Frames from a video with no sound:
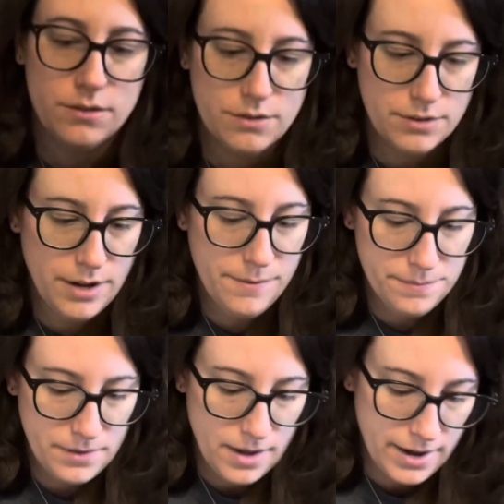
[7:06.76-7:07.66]
So
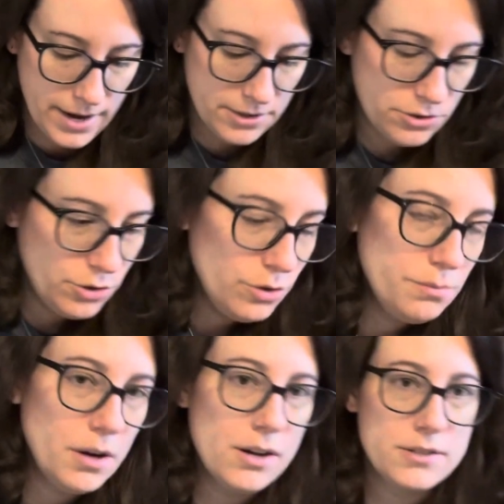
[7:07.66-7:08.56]
I got two
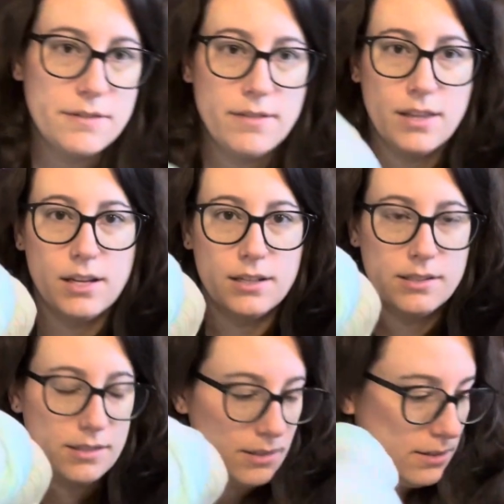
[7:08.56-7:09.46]
balls of
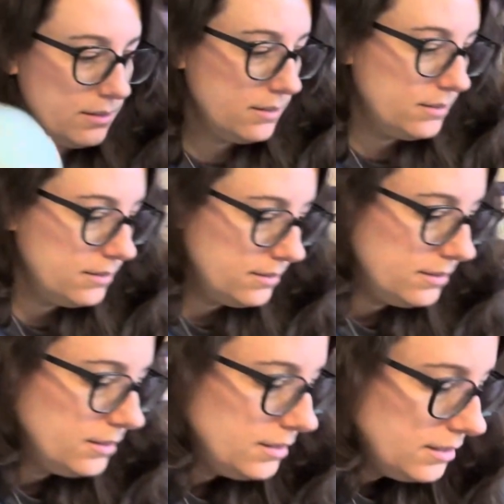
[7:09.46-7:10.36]
this.
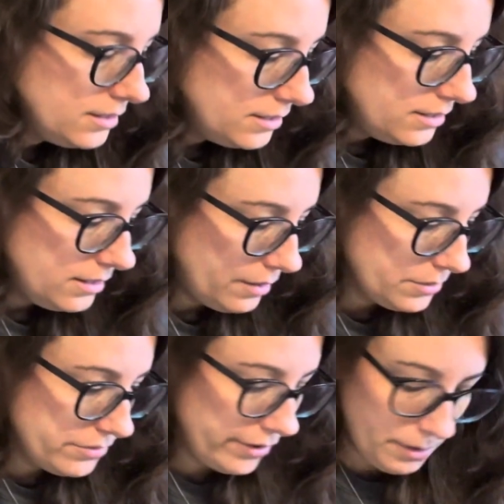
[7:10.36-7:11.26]
That was
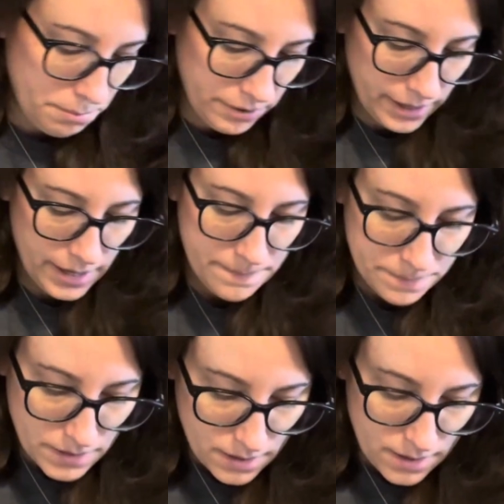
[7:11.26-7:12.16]
very pretty.
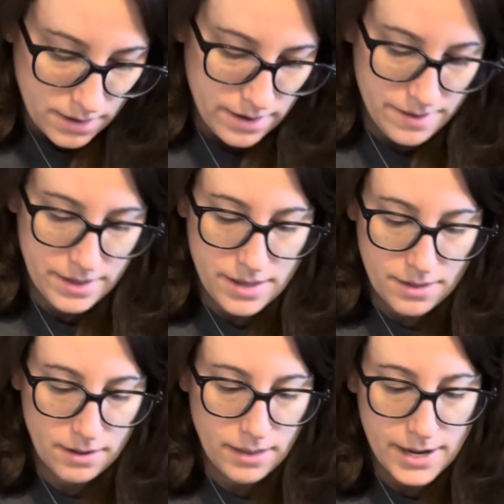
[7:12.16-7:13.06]
And then
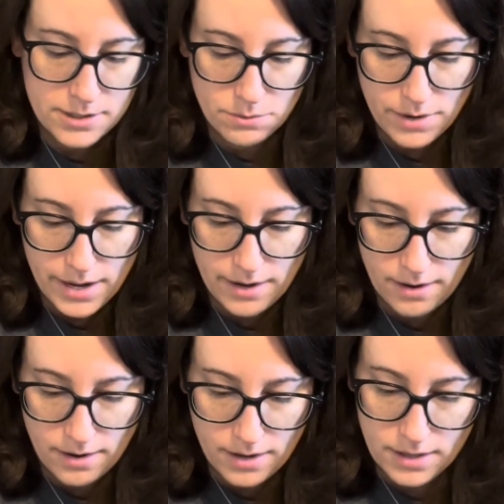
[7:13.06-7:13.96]
the last one I
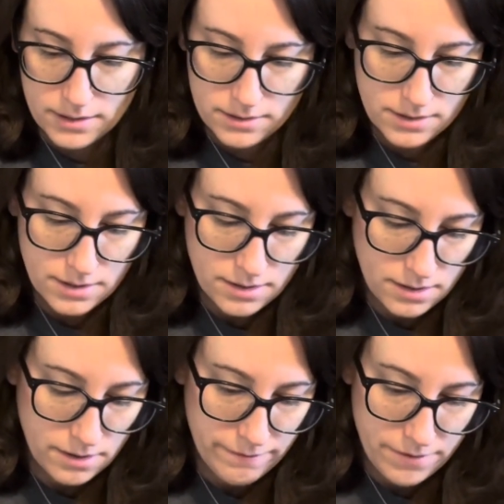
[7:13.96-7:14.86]
got
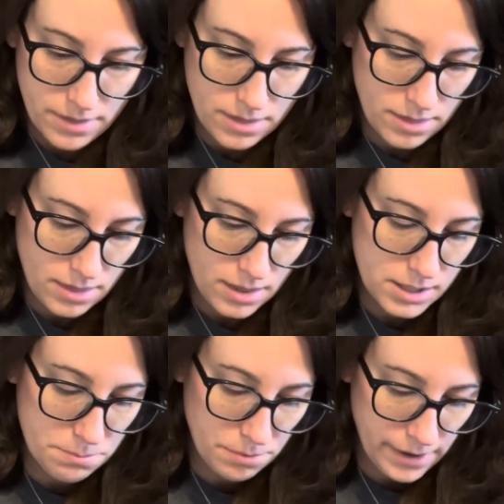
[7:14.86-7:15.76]
of this
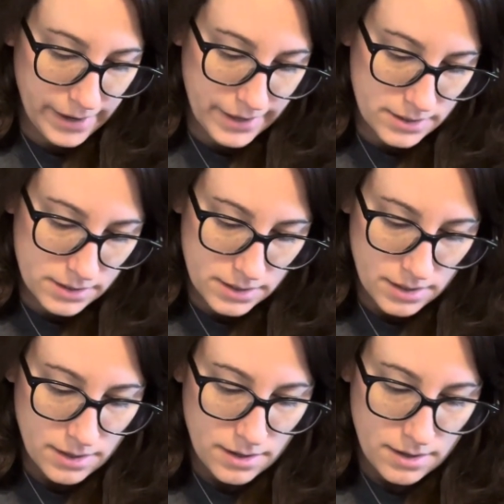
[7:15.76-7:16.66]
brand
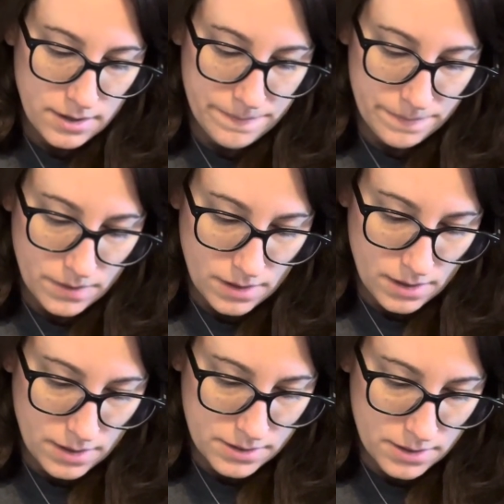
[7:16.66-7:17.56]

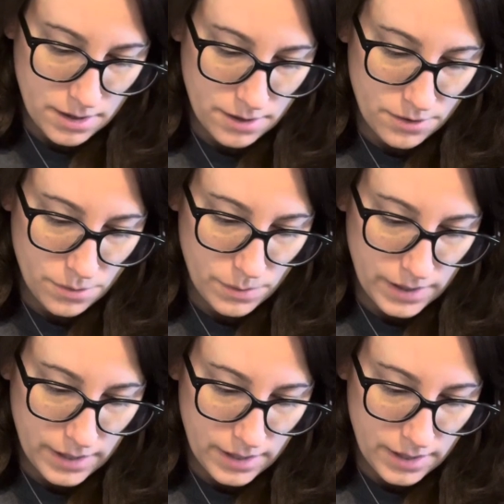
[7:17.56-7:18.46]
is the
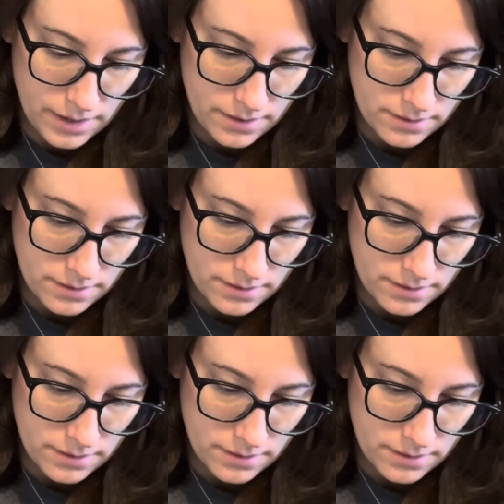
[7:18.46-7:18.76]
colorway